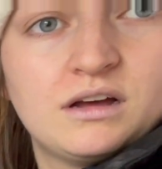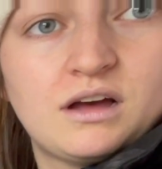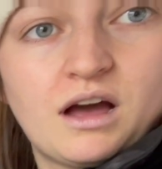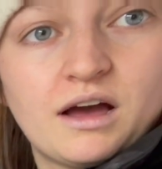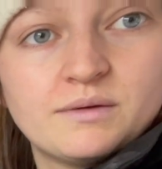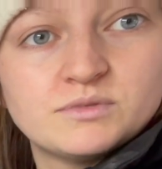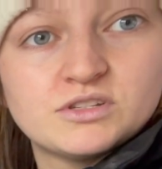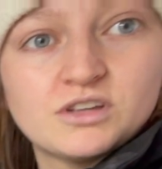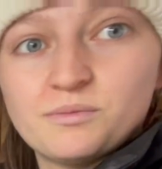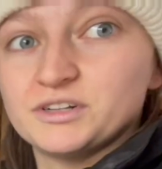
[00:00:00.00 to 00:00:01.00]
I'm
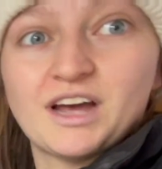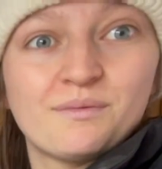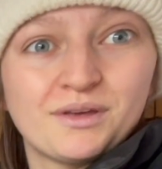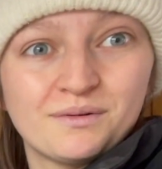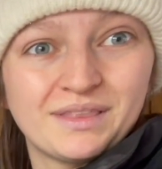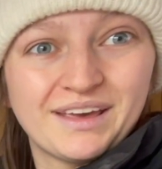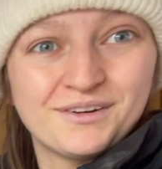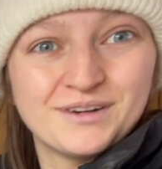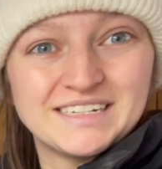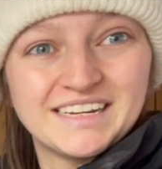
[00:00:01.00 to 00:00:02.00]
so much happier with it
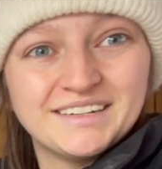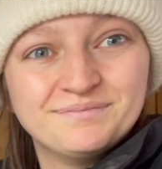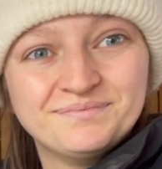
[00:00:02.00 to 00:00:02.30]
already.